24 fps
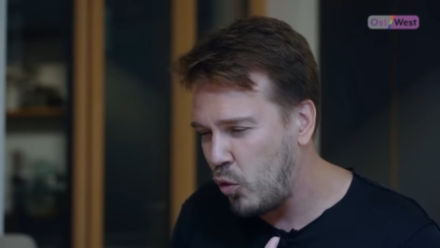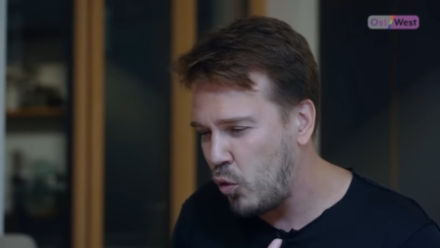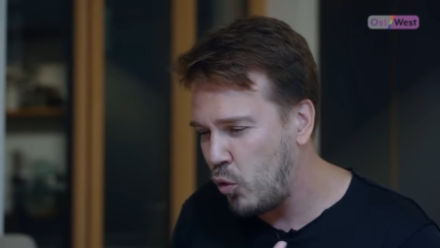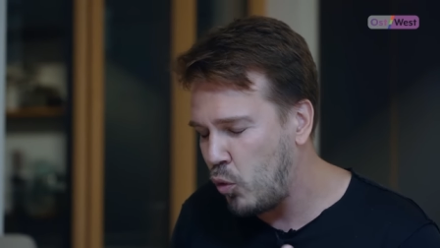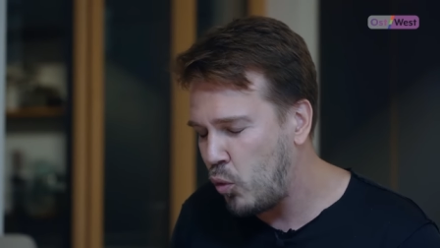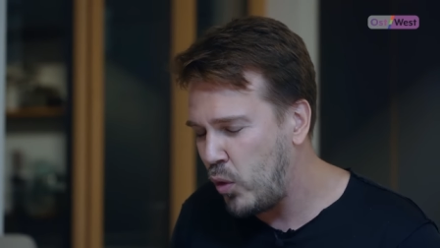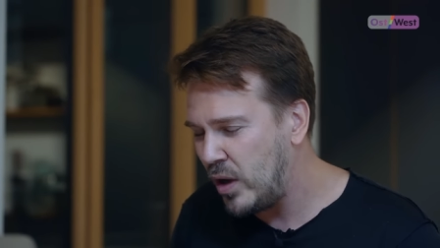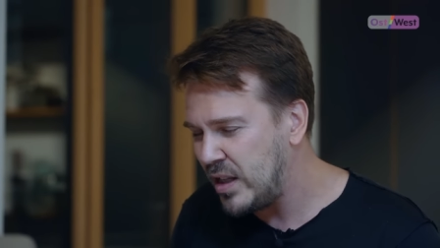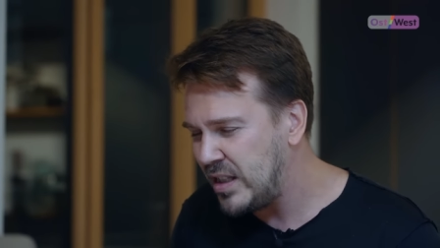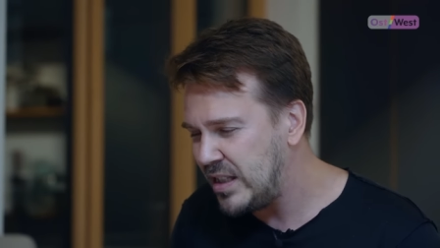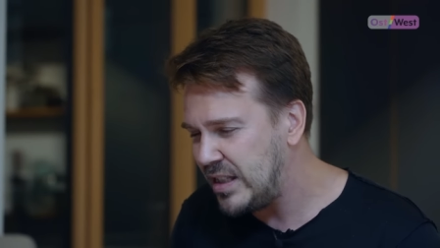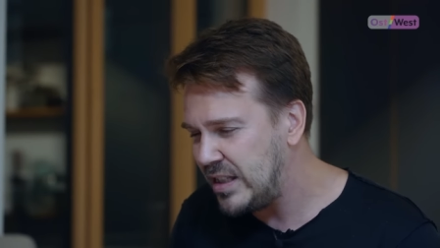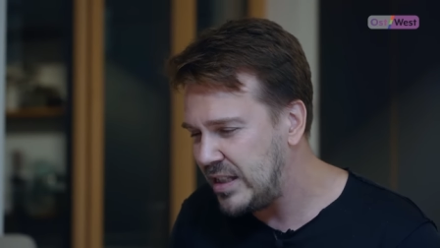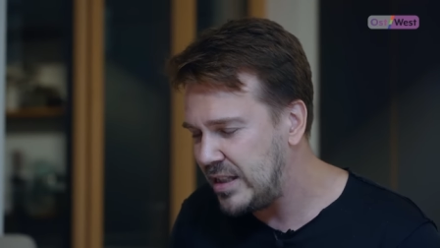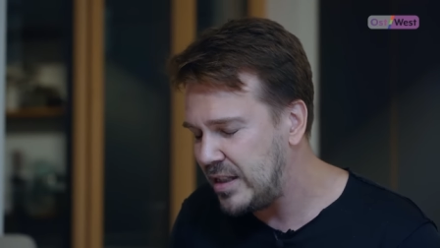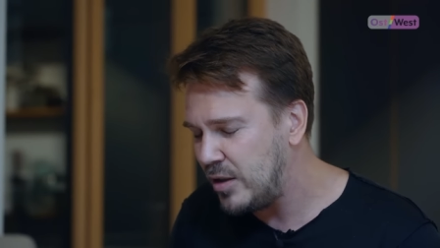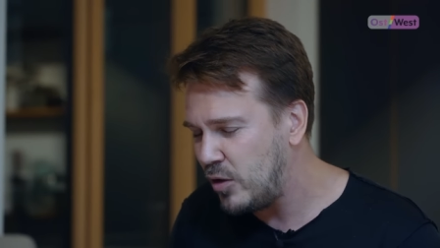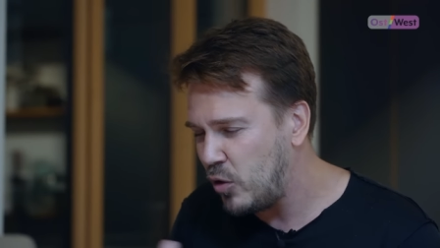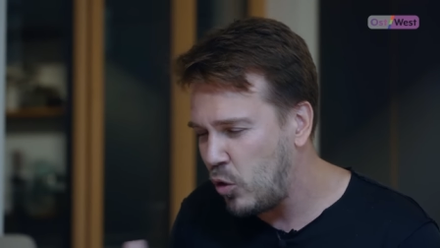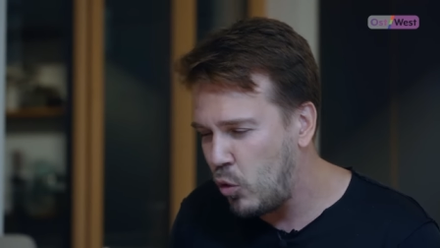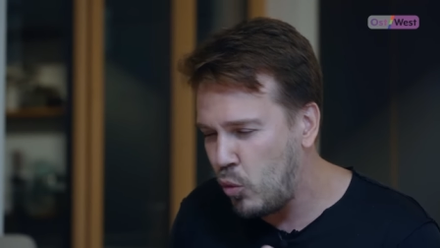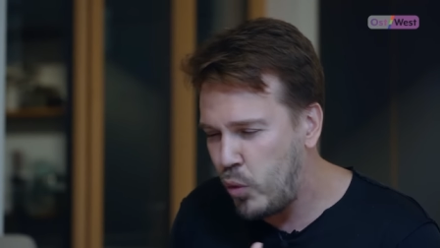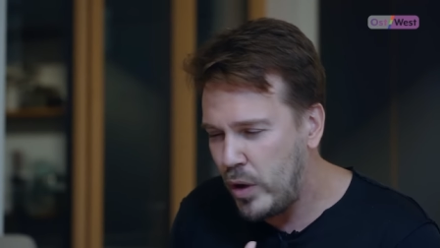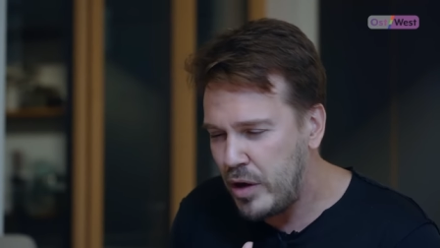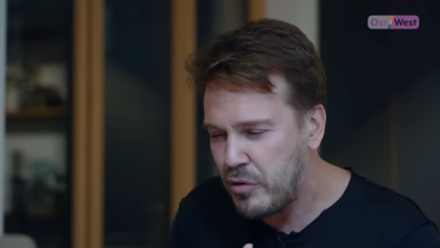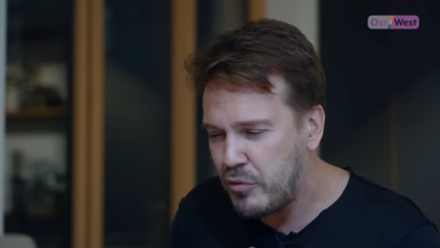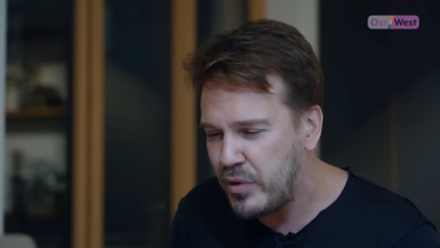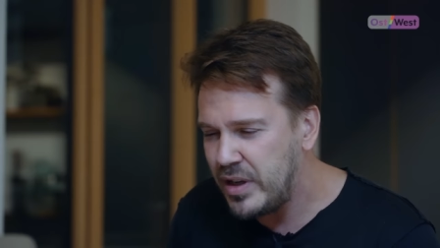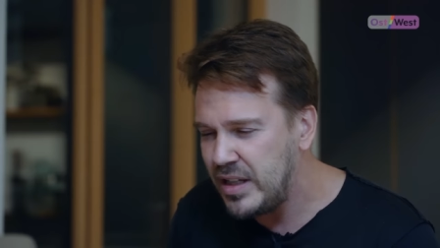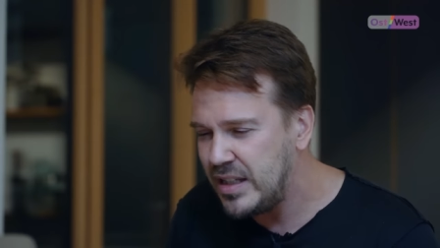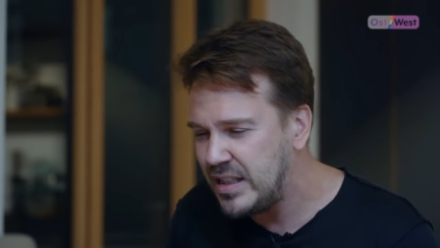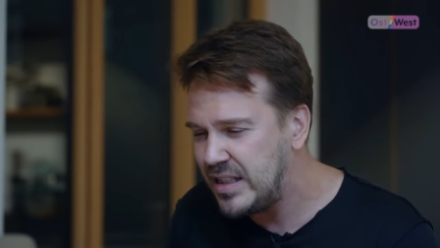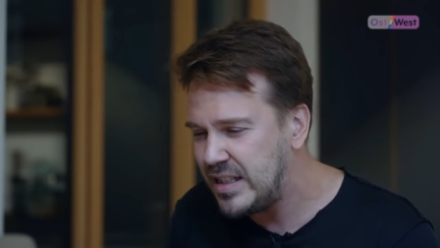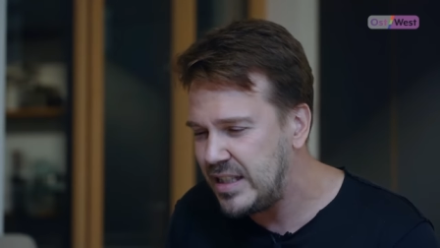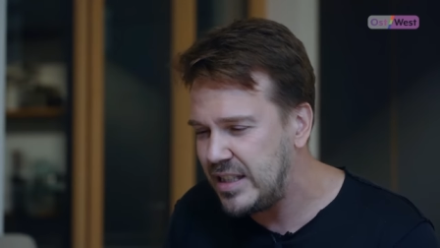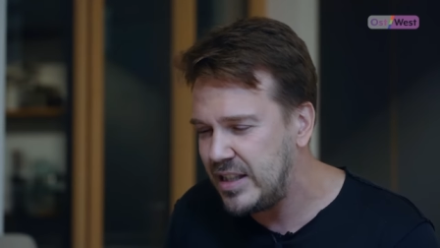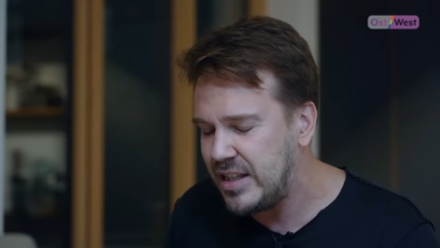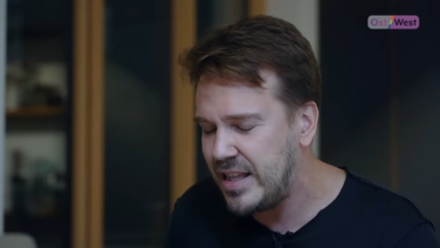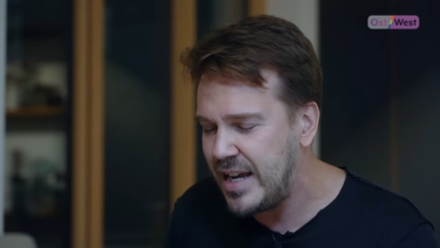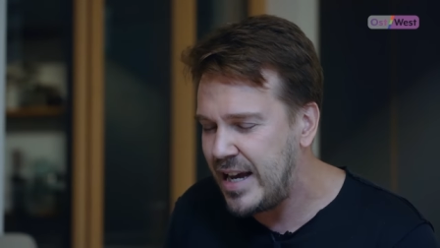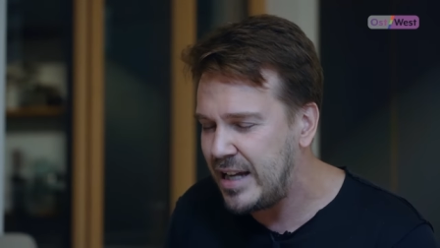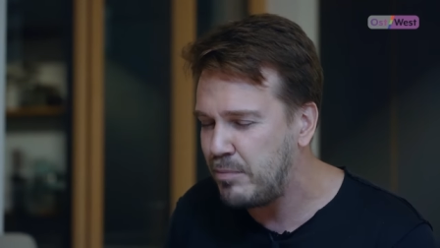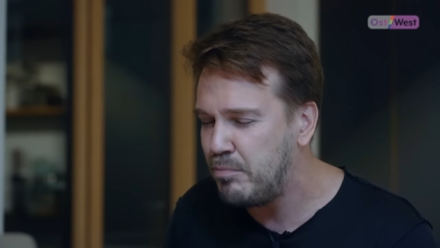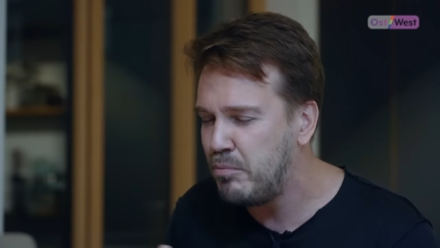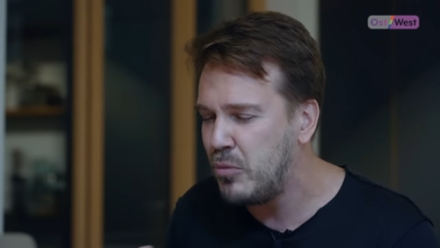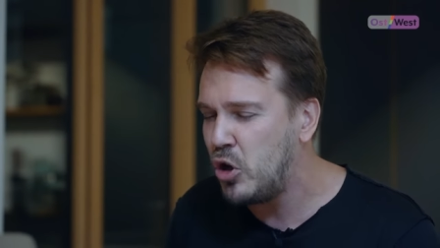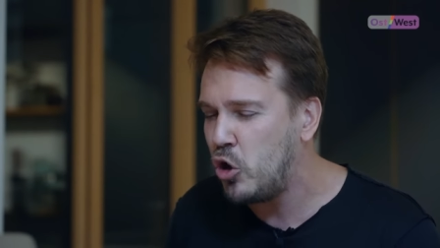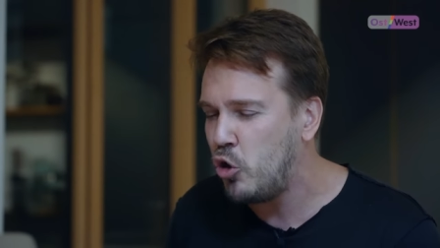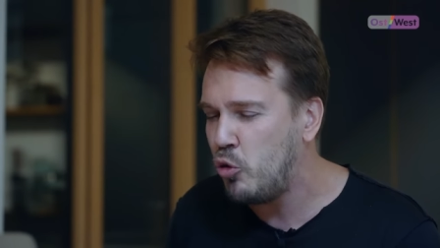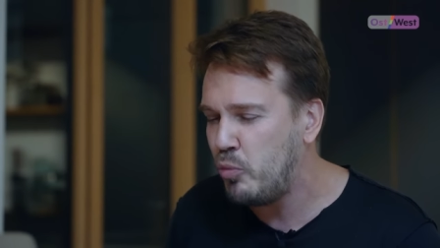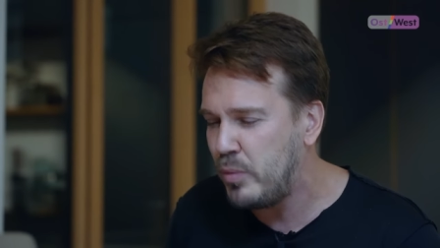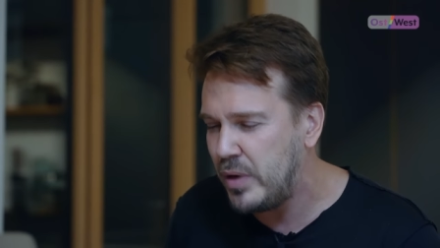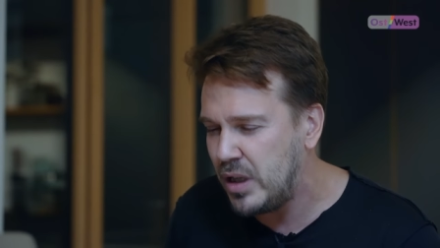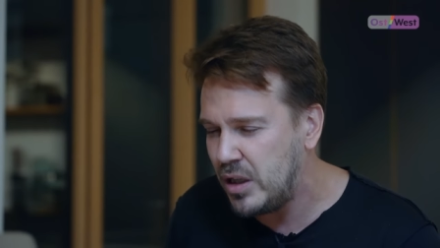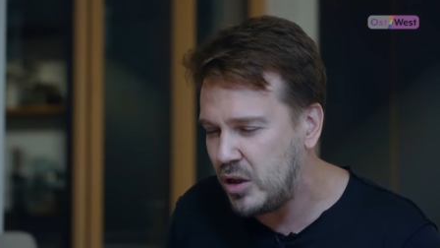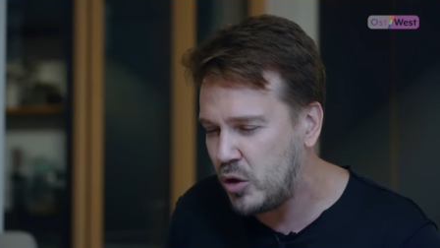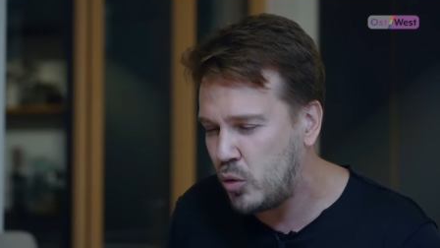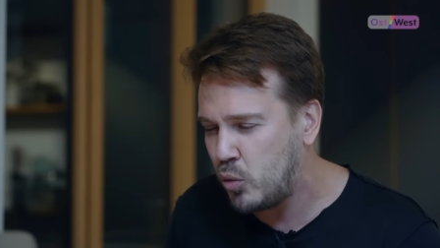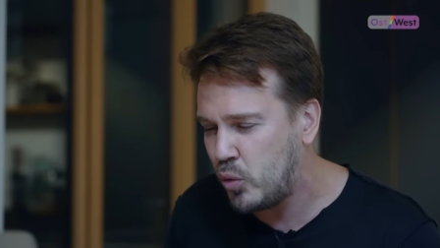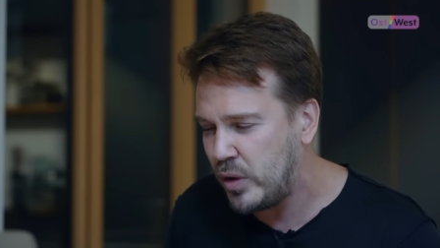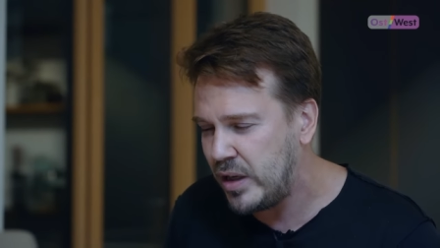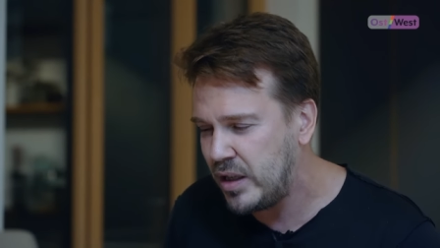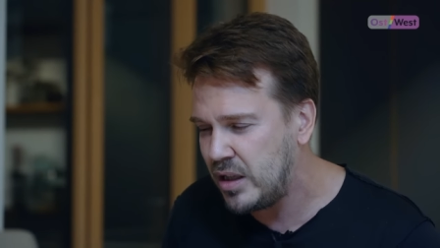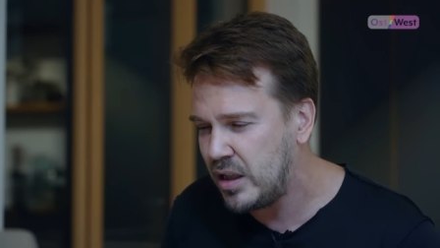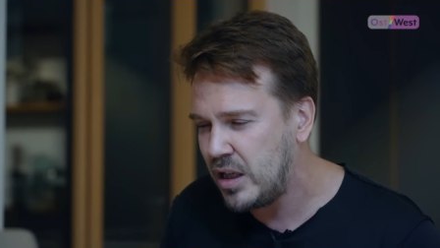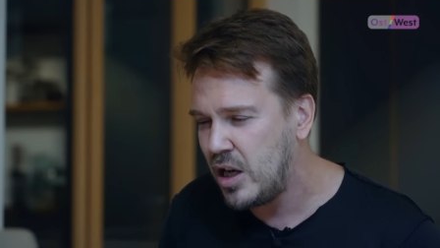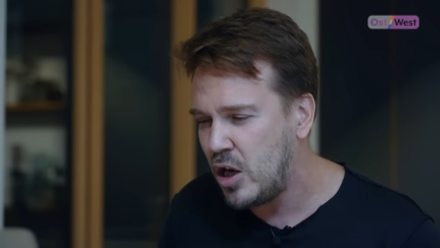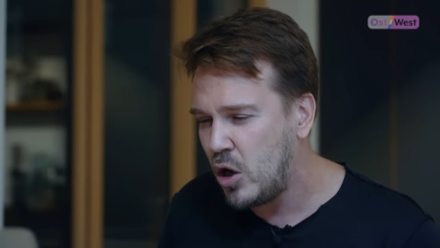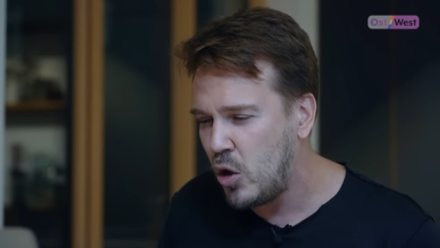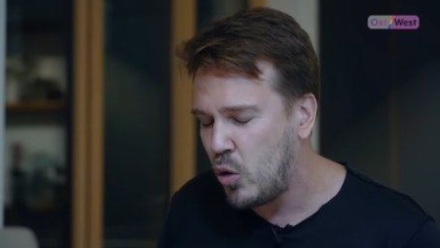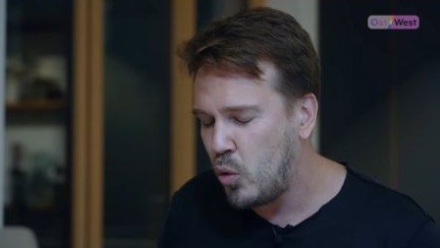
what's where is that moment when